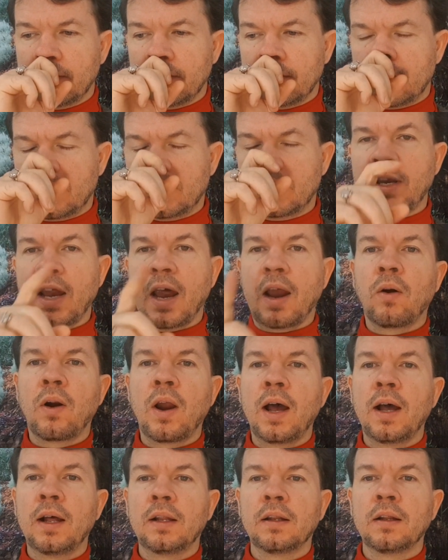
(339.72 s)

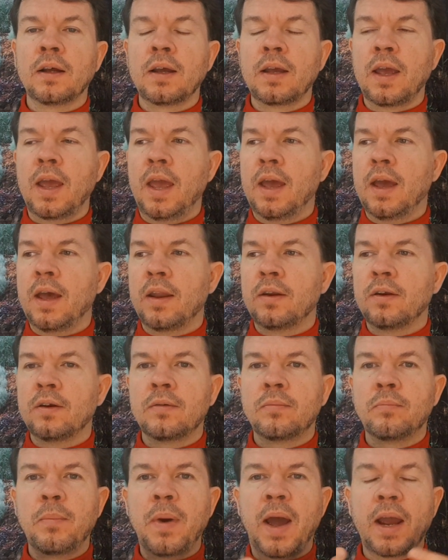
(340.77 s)
sterile
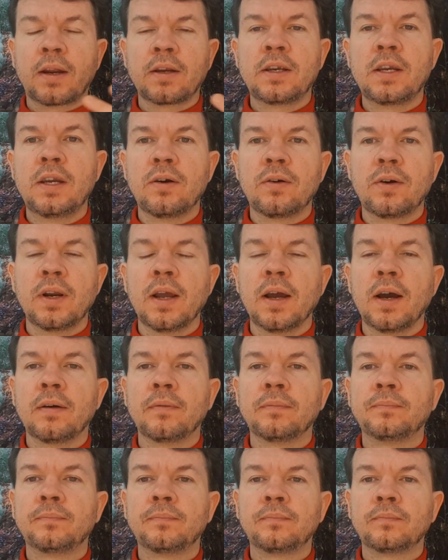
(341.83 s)
and bacteria.
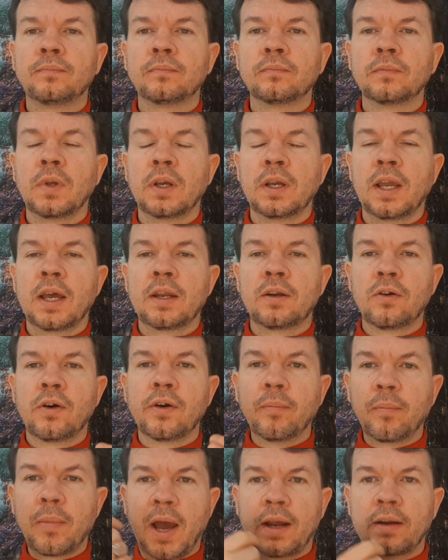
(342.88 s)
Again,
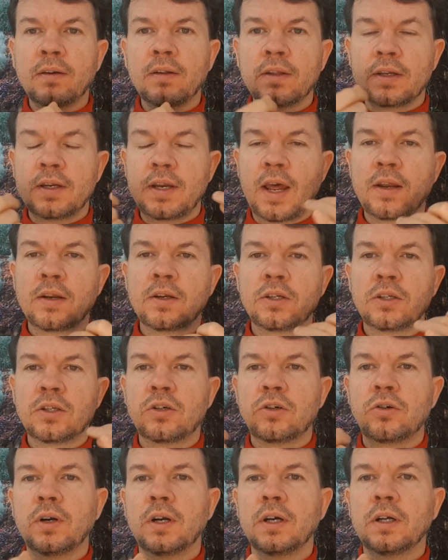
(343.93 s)
going back to the
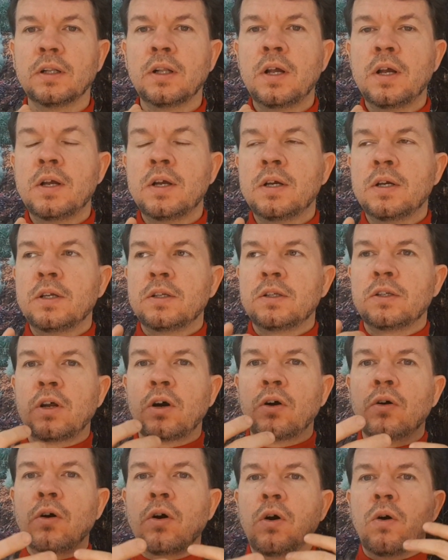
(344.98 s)
dentist drill.
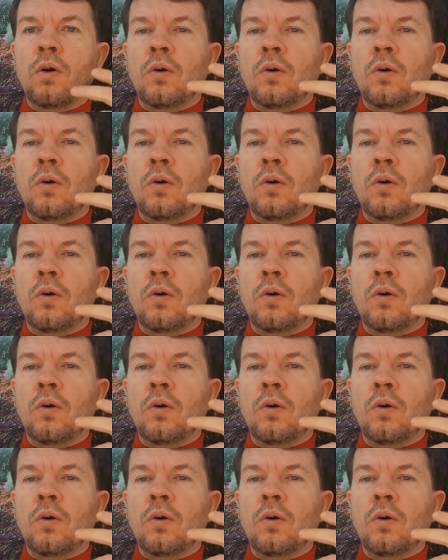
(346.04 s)
So,